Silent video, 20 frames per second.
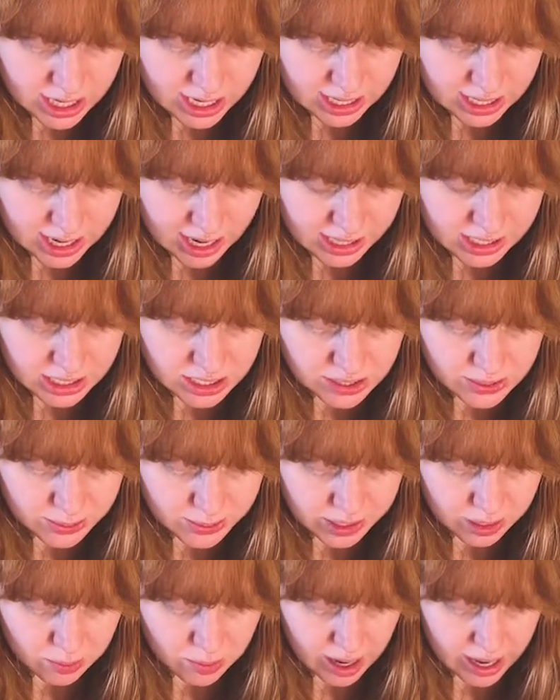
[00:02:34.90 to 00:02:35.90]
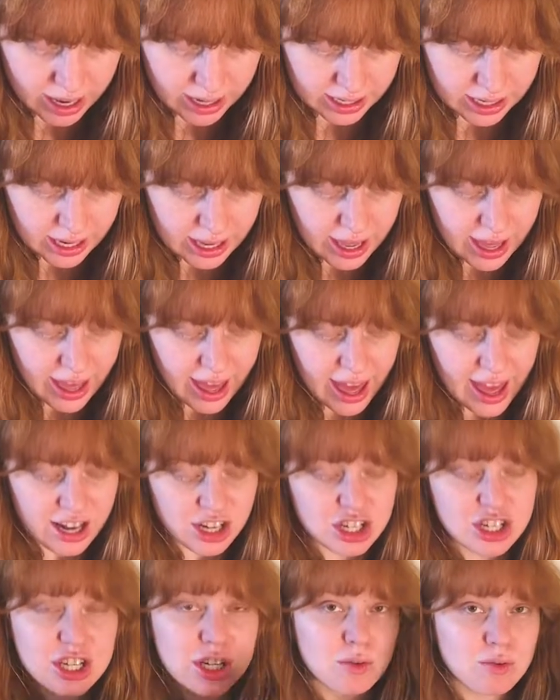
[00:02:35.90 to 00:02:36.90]
in 1921, and
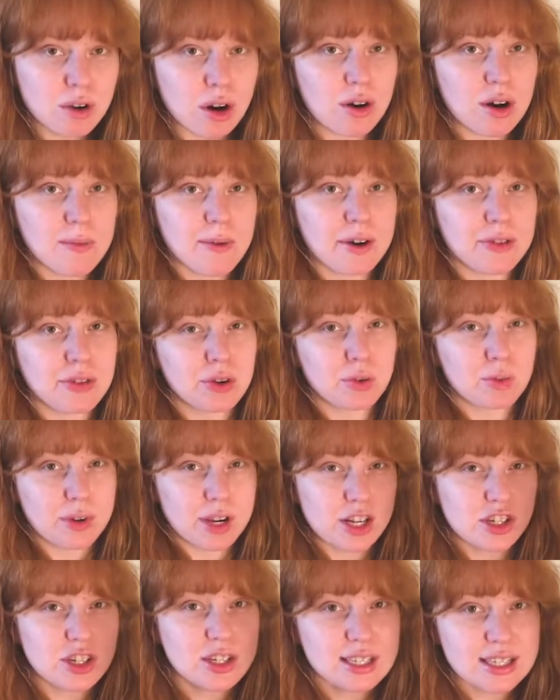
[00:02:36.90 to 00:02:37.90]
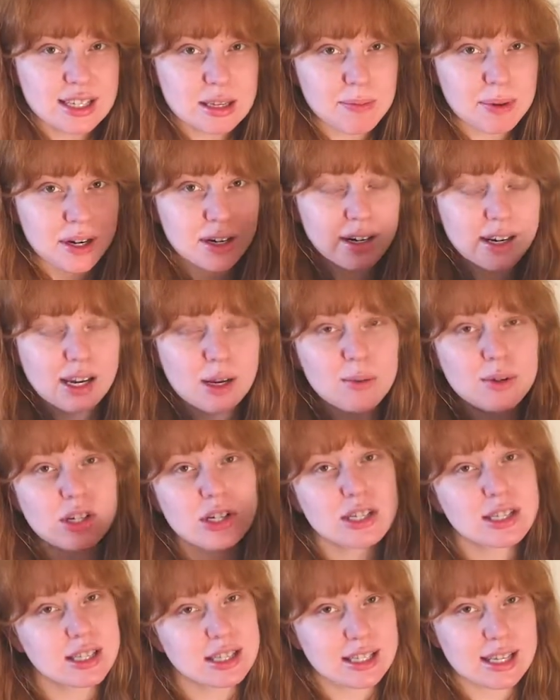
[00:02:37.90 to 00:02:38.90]
she wrote about the Regency period, which
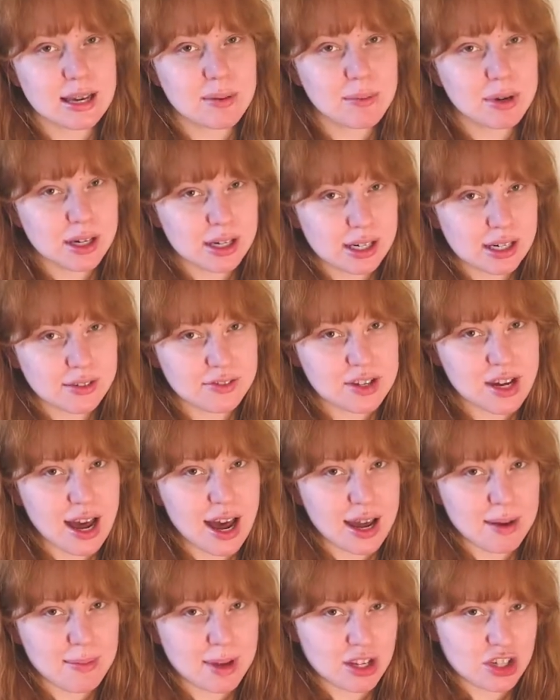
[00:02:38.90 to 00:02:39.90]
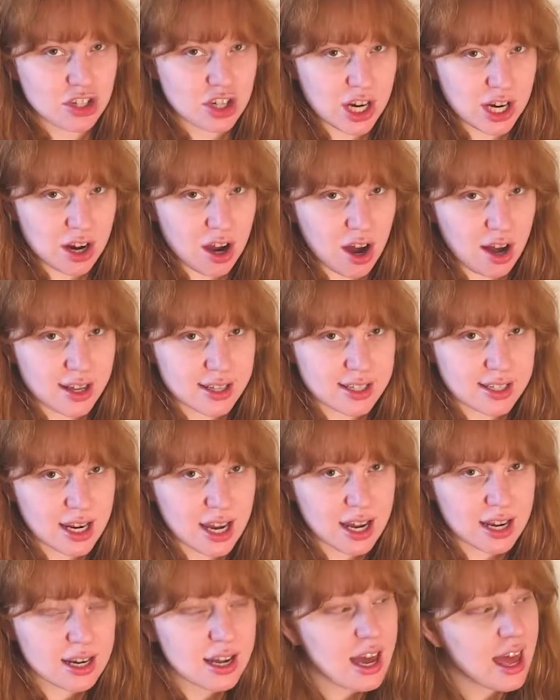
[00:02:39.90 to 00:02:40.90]
is the same period of time as Jane
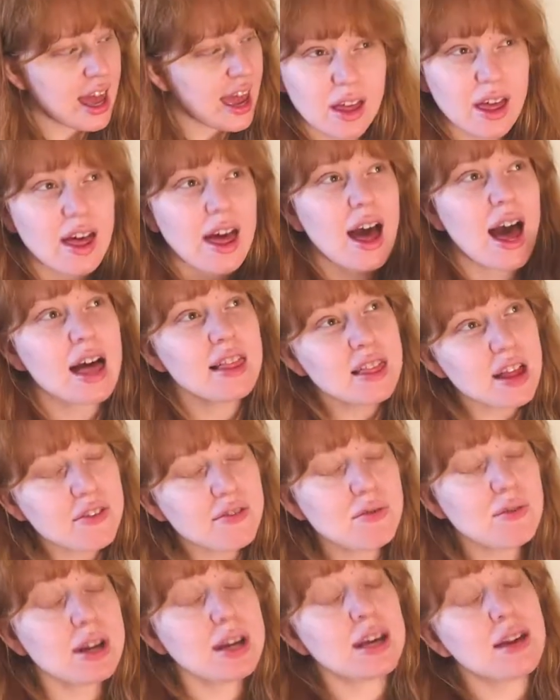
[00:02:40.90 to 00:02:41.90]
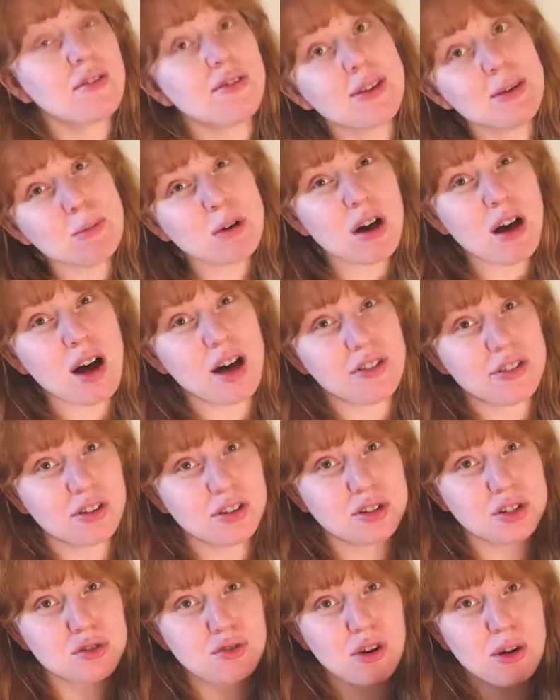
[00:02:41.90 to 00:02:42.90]
Austen. I love reading female
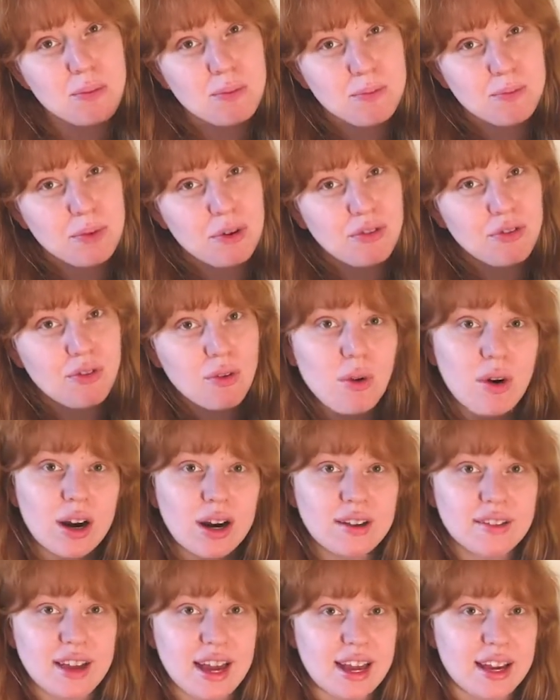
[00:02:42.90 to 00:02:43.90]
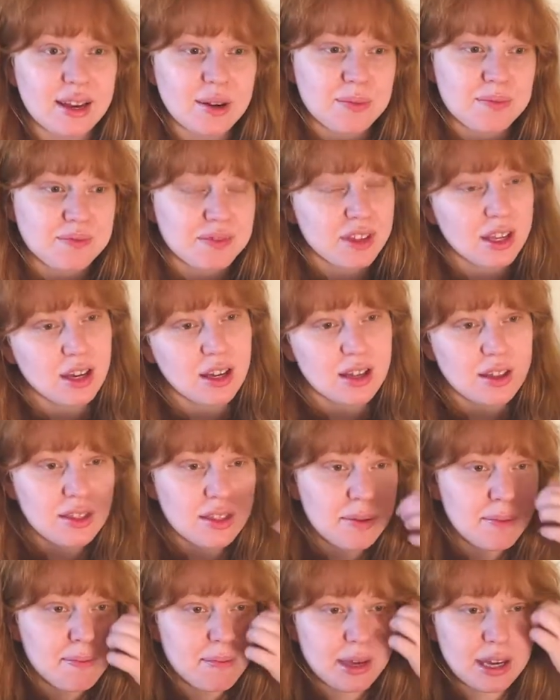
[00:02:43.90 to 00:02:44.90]
authors from before like
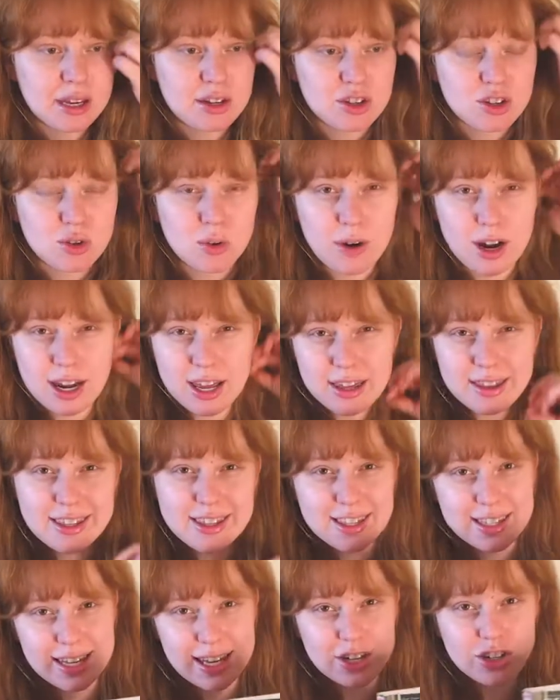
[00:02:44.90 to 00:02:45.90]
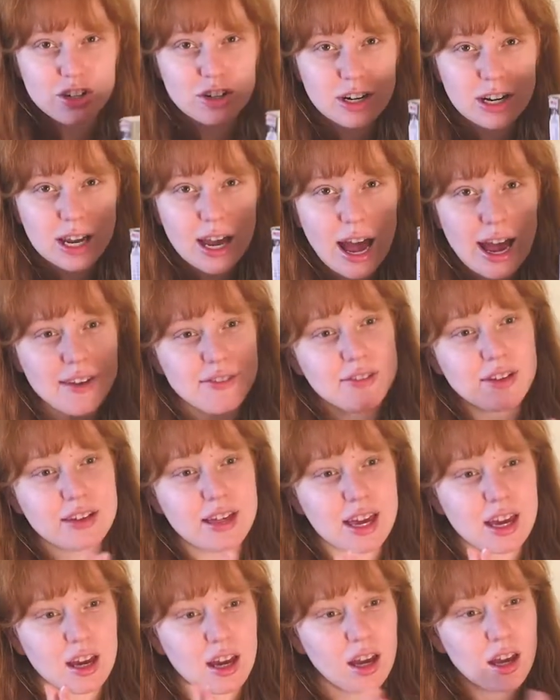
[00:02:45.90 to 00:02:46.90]
the mid 20th century. I feel
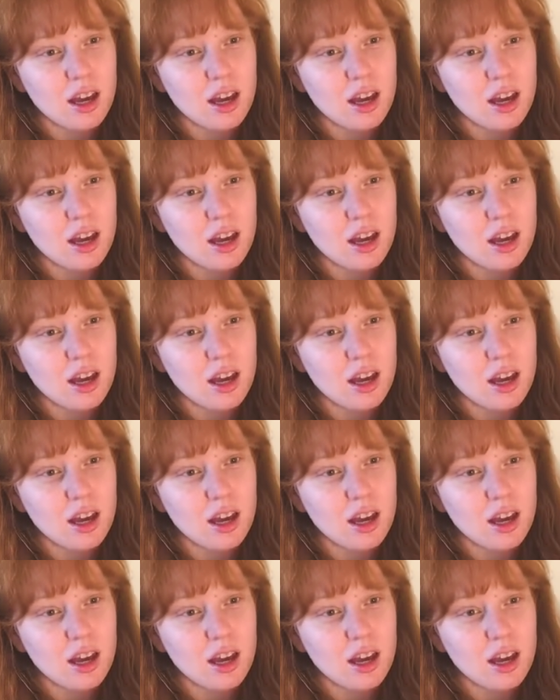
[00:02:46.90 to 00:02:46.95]
like,